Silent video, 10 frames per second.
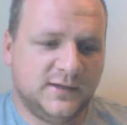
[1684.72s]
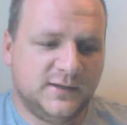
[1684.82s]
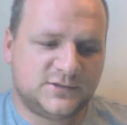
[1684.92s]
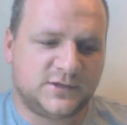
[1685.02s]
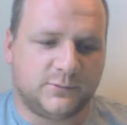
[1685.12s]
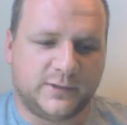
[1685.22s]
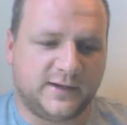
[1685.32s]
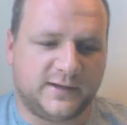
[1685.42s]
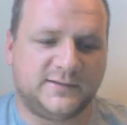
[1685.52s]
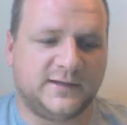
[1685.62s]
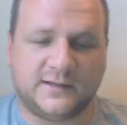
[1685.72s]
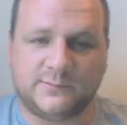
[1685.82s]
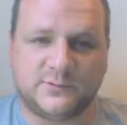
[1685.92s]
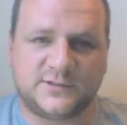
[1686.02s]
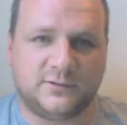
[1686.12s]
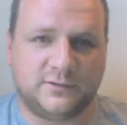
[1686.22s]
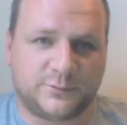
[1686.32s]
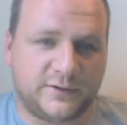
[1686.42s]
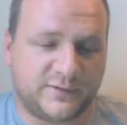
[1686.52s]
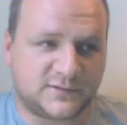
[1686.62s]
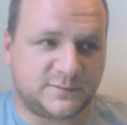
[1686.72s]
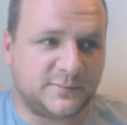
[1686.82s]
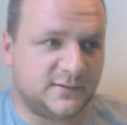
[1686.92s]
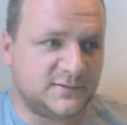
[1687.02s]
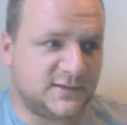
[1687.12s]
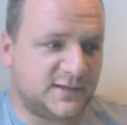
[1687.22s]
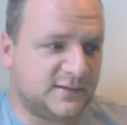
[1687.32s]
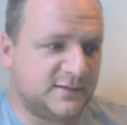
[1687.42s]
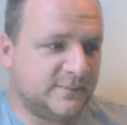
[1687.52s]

So when I attended, it was still £3,000 a year.